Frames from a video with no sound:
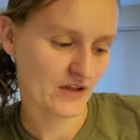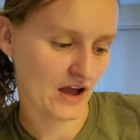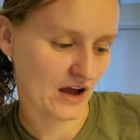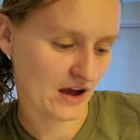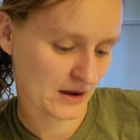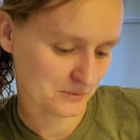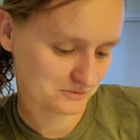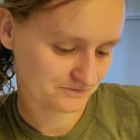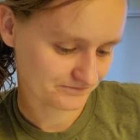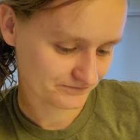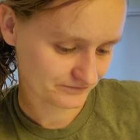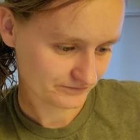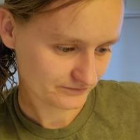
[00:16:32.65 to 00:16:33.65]
Um,
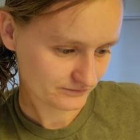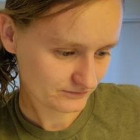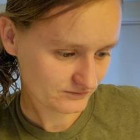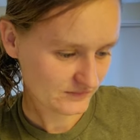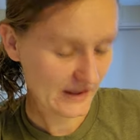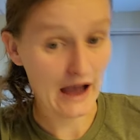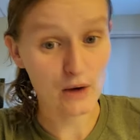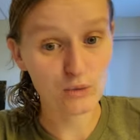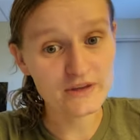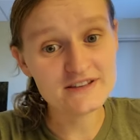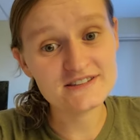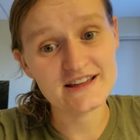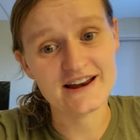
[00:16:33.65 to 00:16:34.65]
how
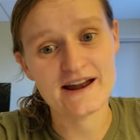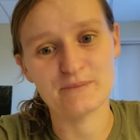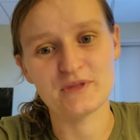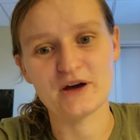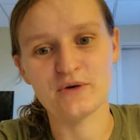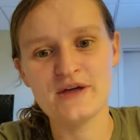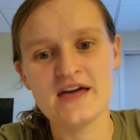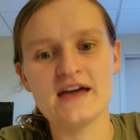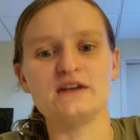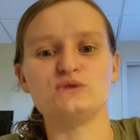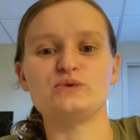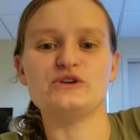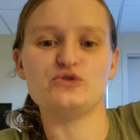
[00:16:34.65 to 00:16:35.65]
we set it up though
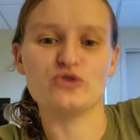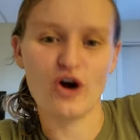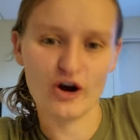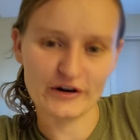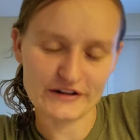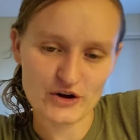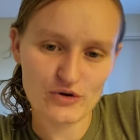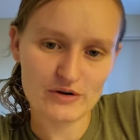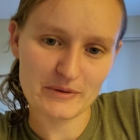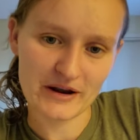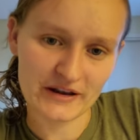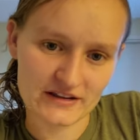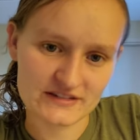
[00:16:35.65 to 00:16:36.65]
is we do cardio on
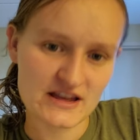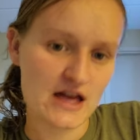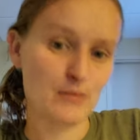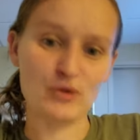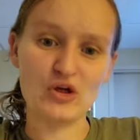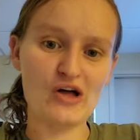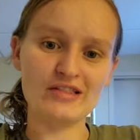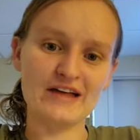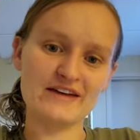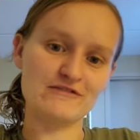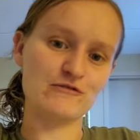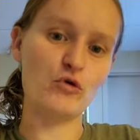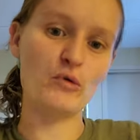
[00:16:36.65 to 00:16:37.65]
Mondays, but not
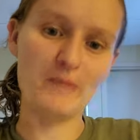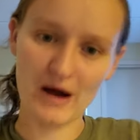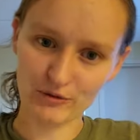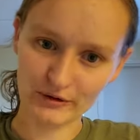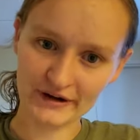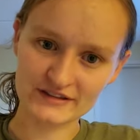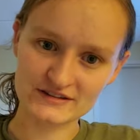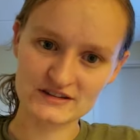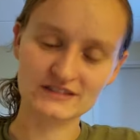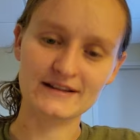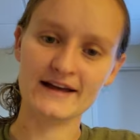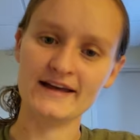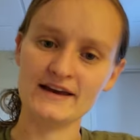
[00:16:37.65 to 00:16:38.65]
like four mile runs,
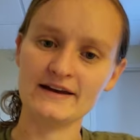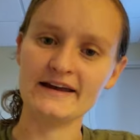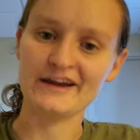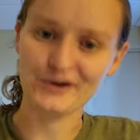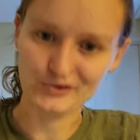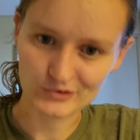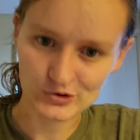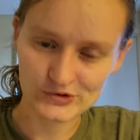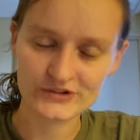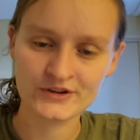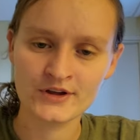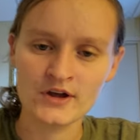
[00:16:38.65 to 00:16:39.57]
like intervals.